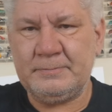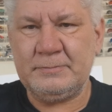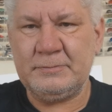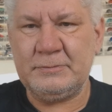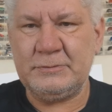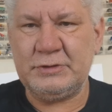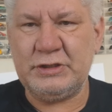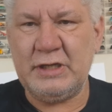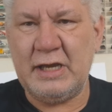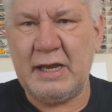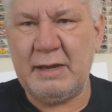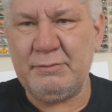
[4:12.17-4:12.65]

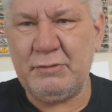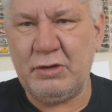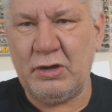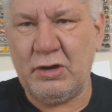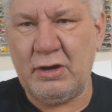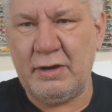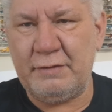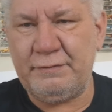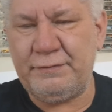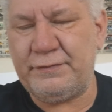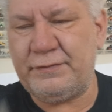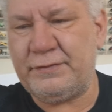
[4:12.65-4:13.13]
Sharp
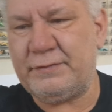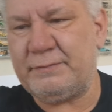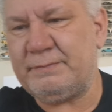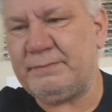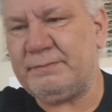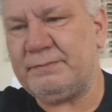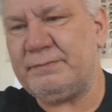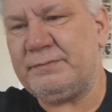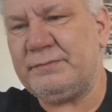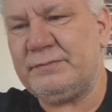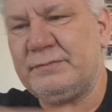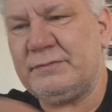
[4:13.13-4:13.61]
knife,
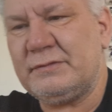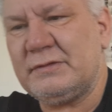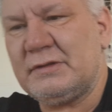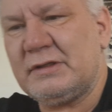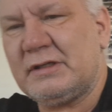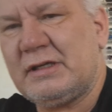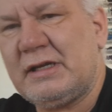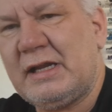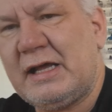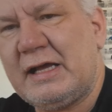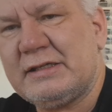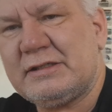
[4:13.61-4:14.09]

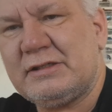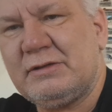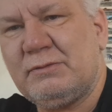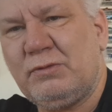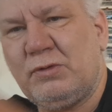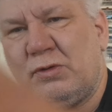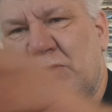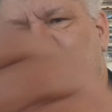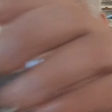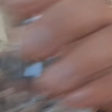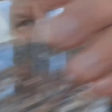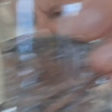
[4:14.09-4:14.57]
glass of
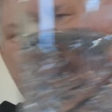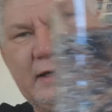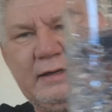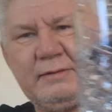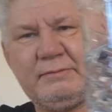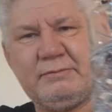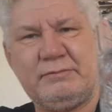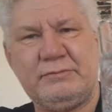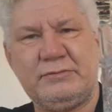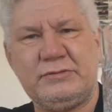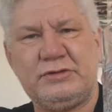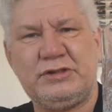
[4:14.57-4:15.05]
water,
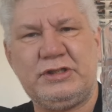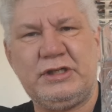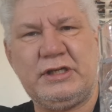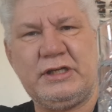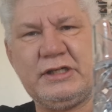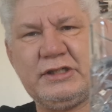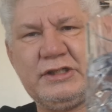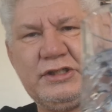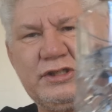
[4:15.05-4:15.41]
cheer